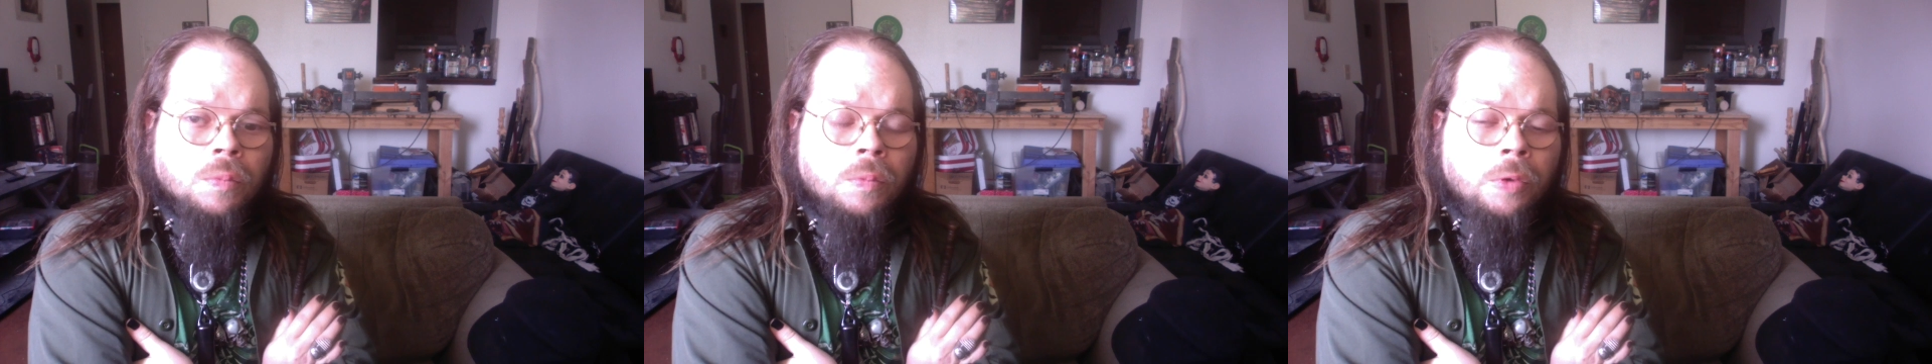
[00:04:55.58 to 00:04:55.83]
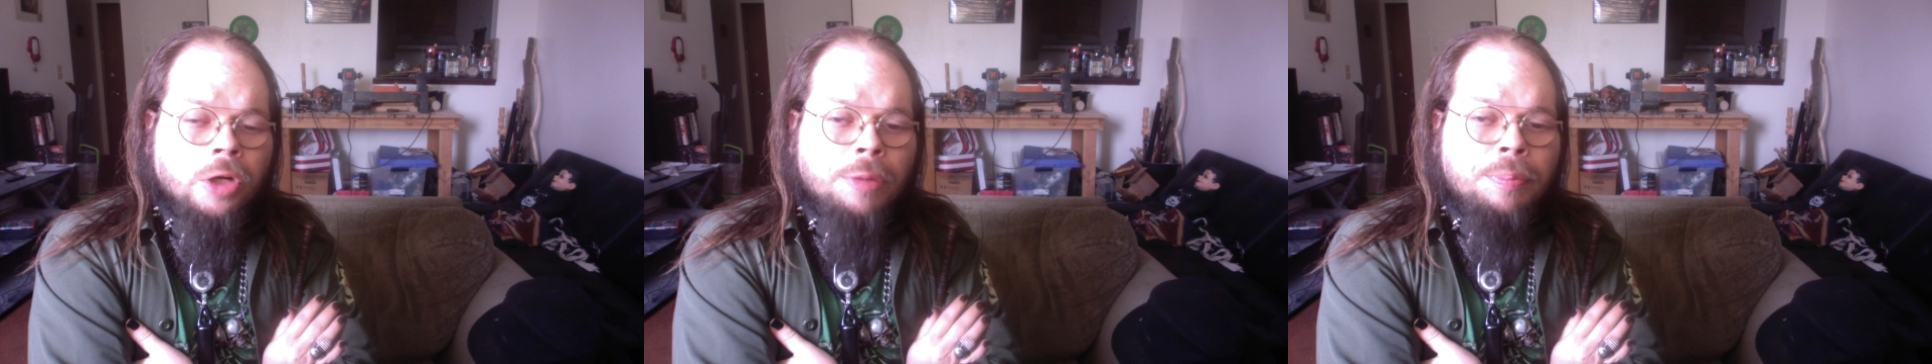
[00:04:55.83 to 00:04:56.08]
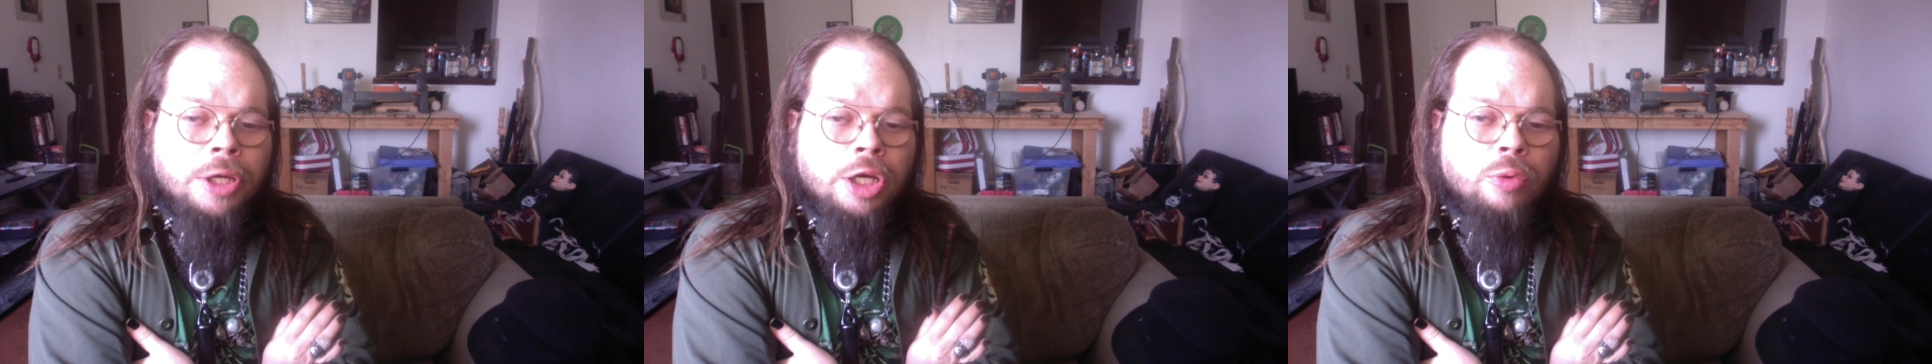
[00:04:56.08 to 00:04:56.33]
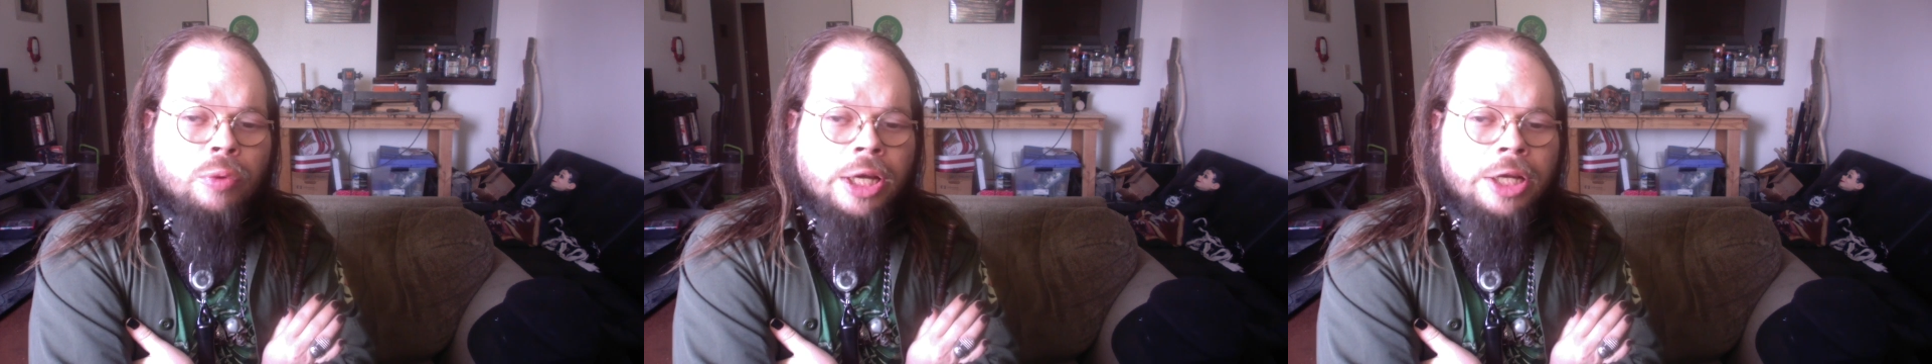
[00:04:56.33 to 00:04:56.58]
We're going to pick
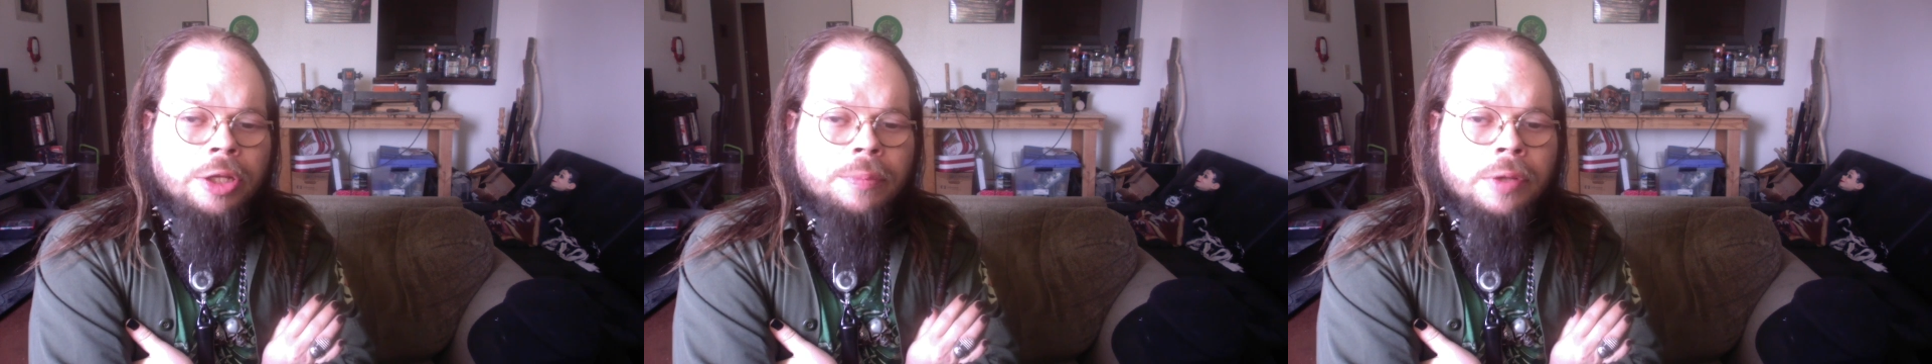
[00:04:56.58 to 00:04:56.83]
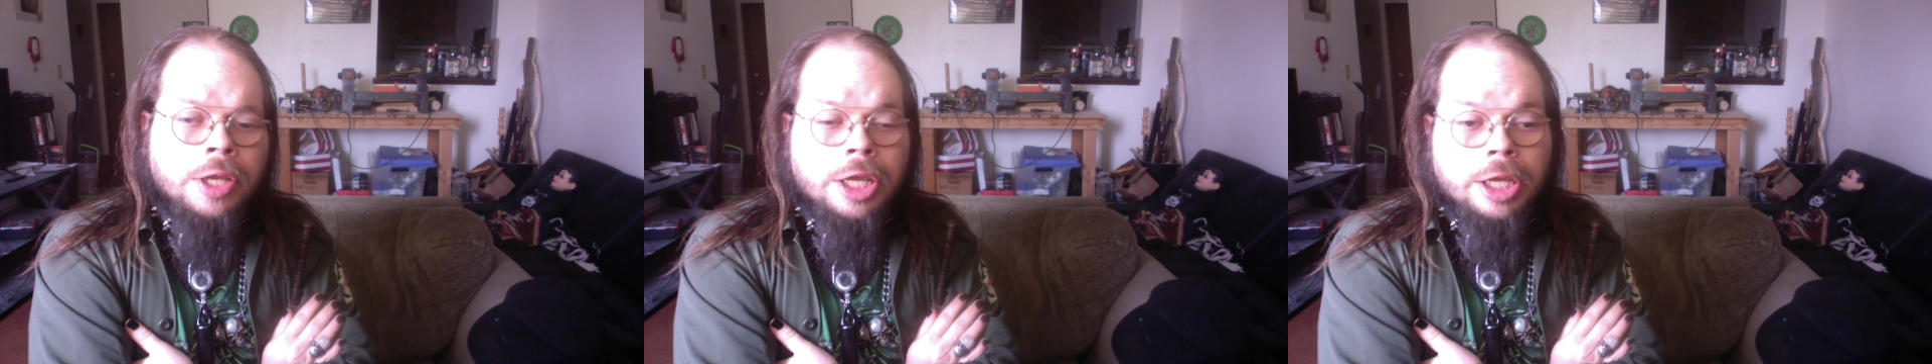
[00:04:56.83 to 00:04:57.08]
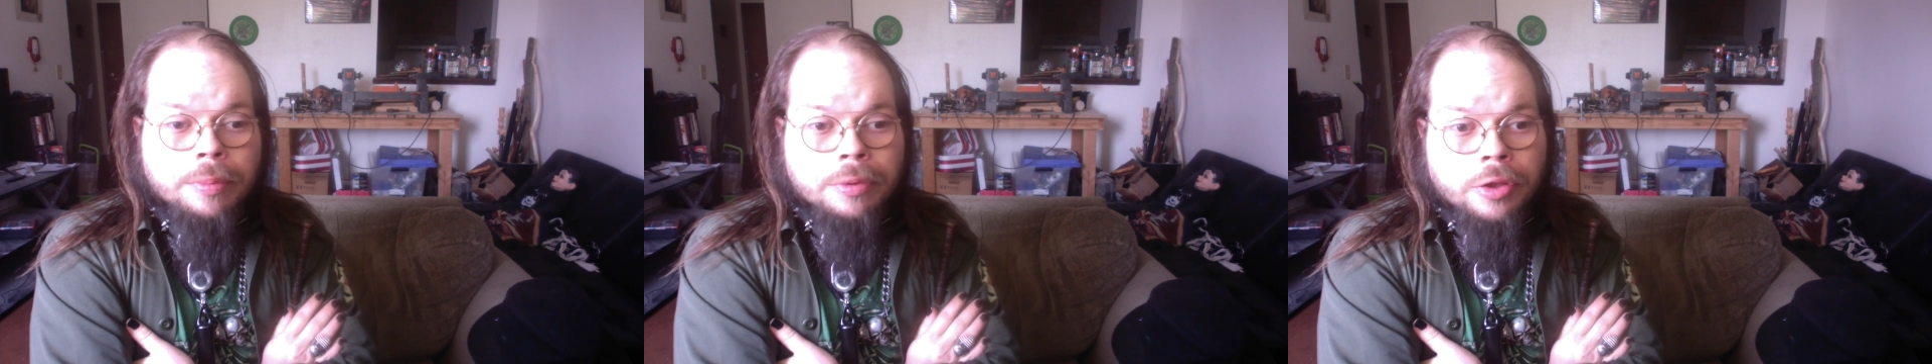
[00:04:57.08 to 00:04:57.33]
a random name.